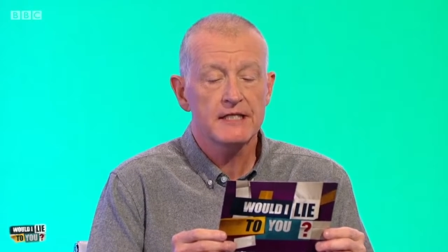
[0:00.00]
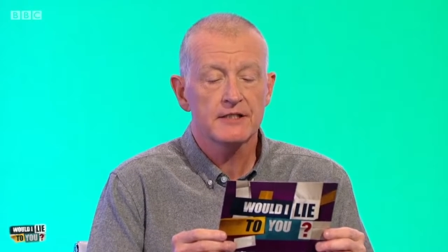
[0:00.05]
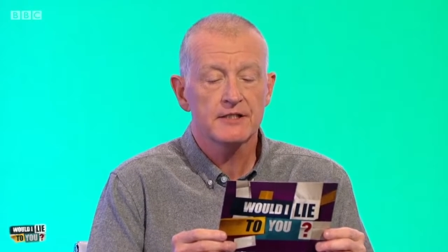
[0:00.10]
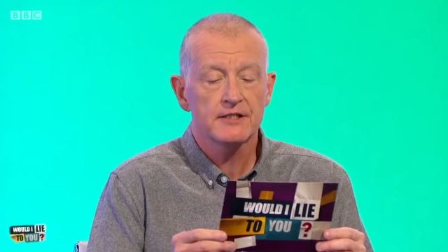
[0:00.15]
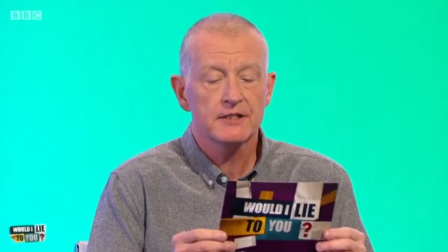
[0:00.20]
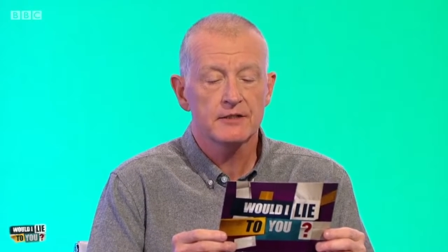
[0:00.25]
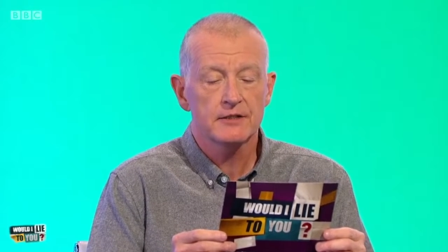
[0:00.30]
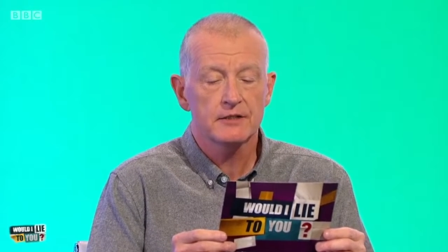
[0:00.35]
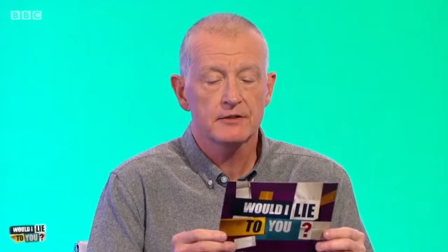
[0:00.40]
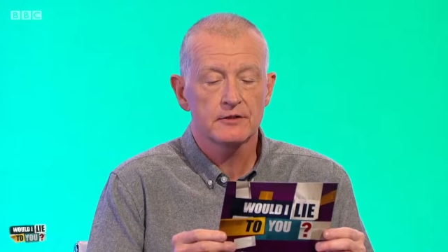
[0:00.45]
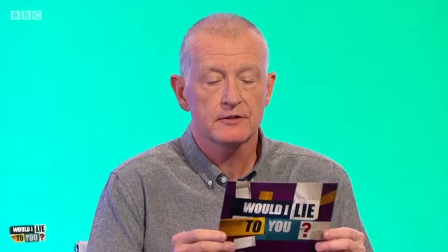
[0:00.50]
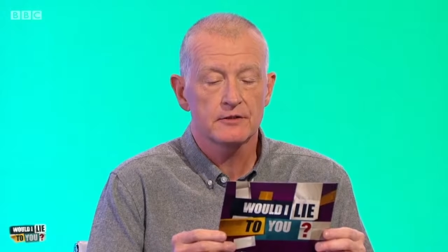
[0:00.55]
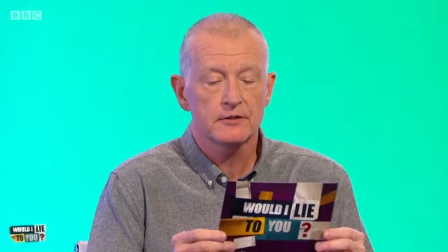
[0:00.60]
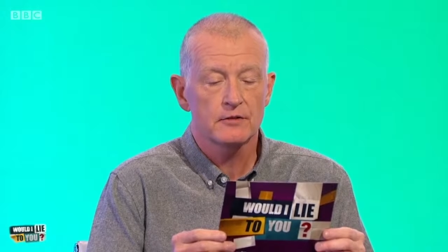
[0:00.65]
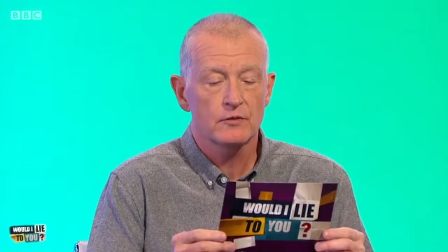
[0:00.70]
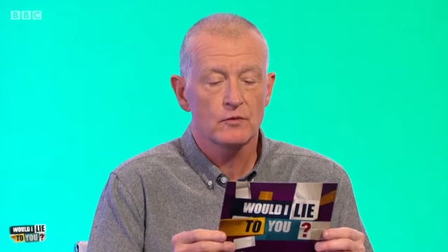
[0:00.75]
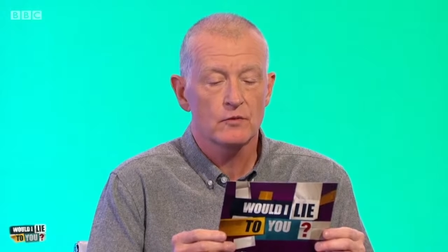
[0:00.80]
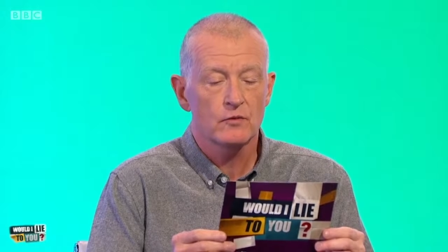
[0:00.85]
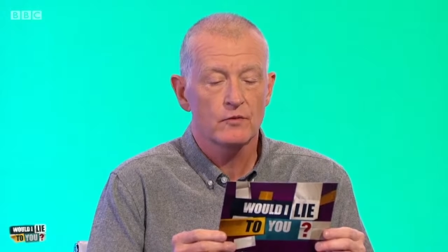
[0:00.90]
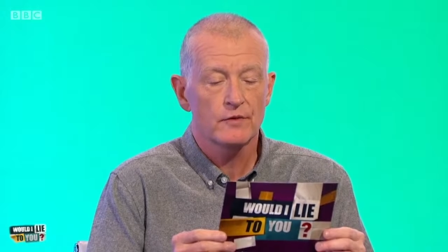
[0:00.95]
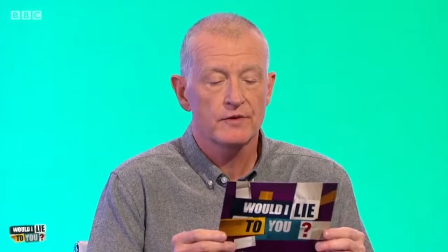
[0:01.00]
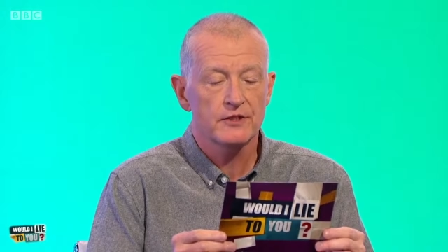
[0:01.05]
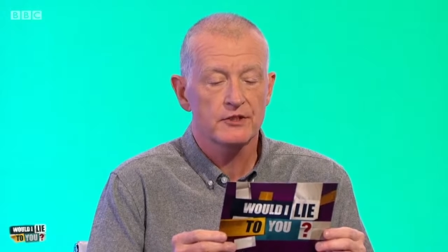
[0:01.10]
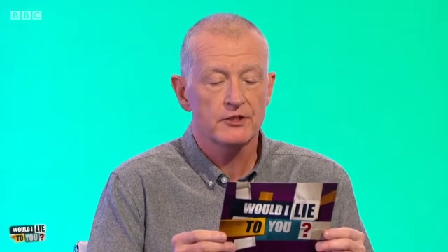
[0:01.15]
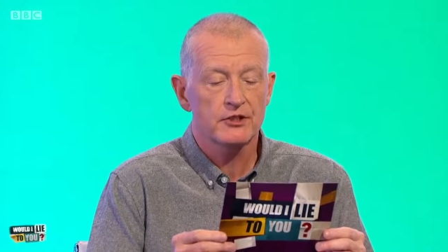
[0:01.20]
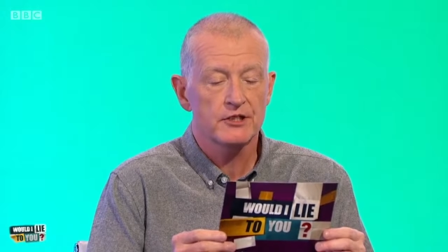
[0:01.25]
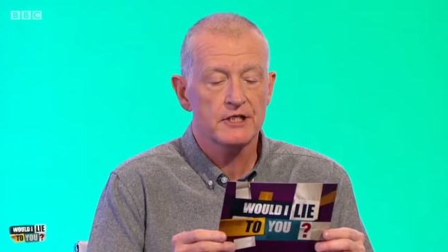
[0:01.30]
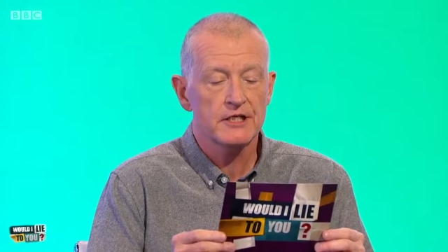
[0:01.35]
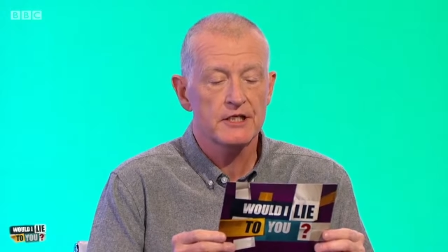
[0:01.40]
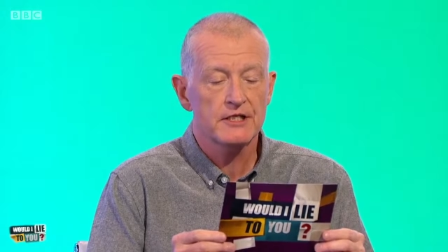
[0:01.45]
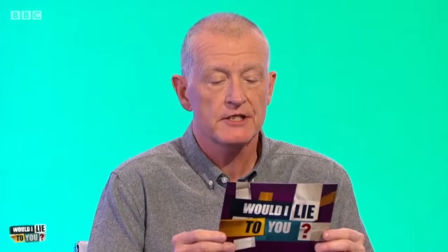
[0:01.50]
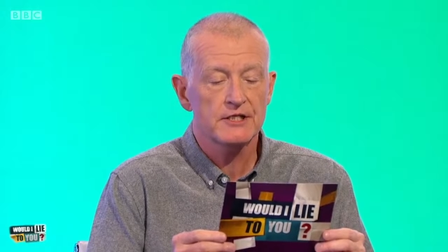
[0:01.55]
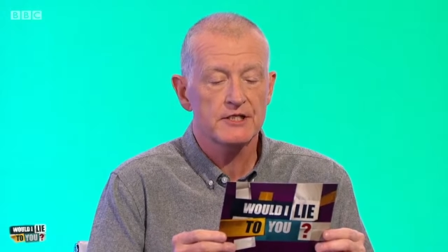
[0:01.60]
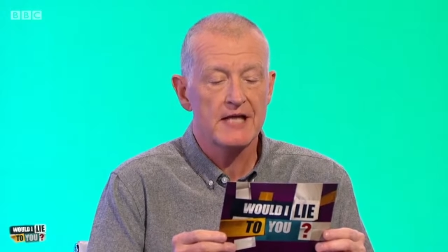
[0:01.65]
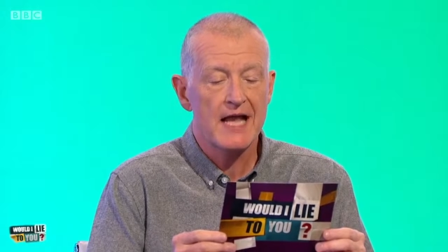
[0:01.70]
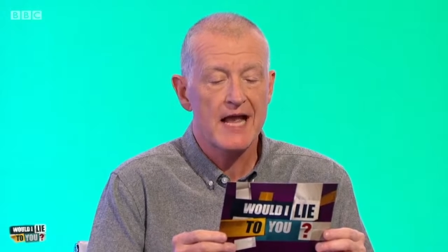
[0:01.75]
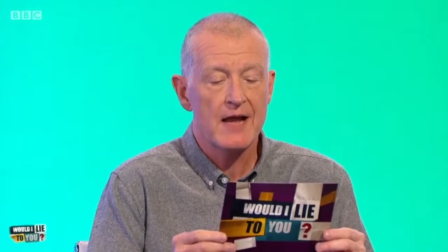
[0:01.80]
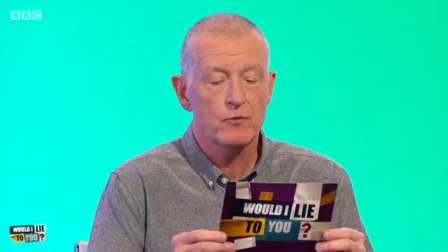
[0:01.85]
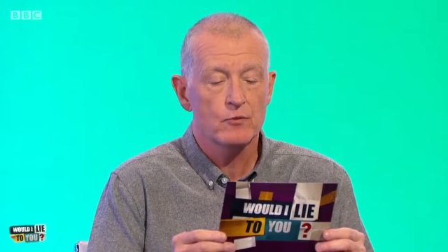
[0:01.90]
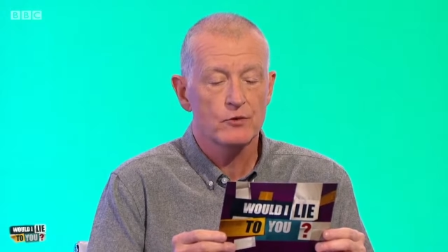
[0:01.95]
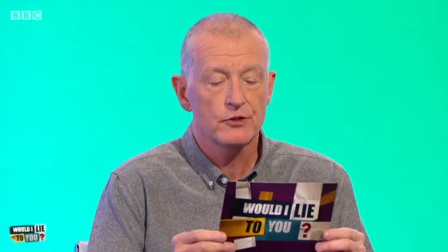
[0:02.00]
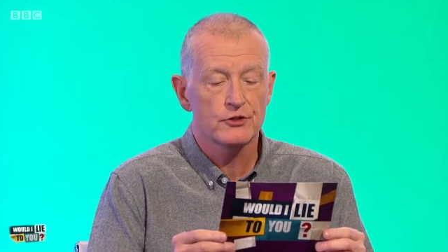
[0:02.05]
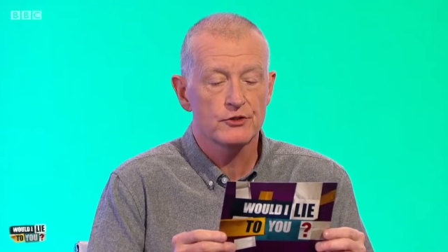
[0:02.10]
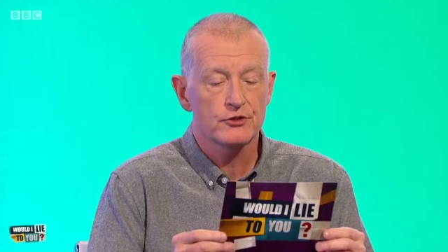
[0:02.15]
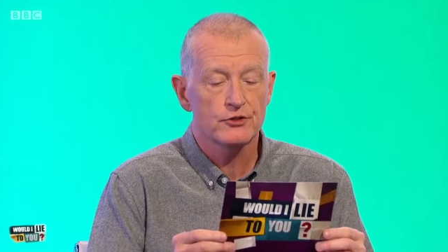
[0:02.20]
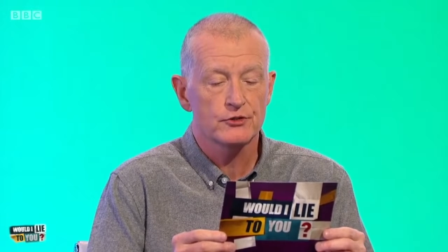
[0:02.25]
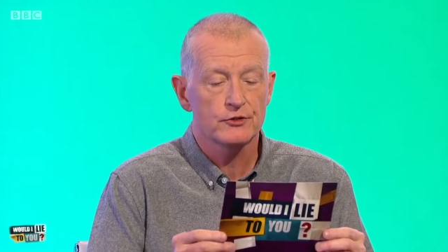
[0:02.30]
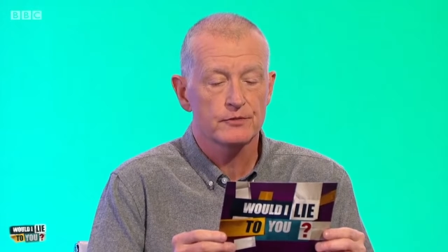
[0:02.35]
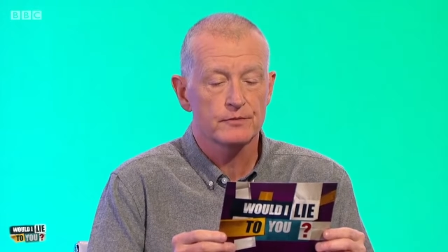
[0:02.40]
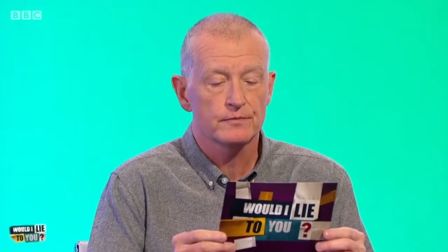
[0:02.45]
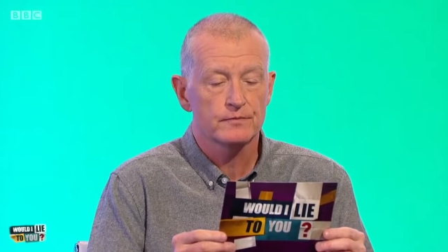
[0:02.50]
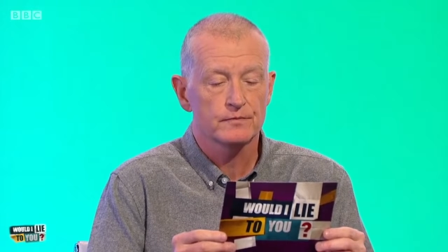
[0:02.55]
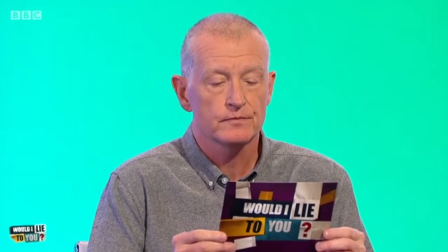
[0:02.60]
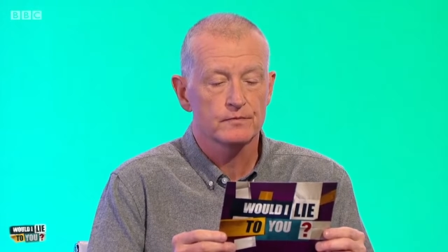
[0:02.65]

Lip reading: incident with a cheese sandwich.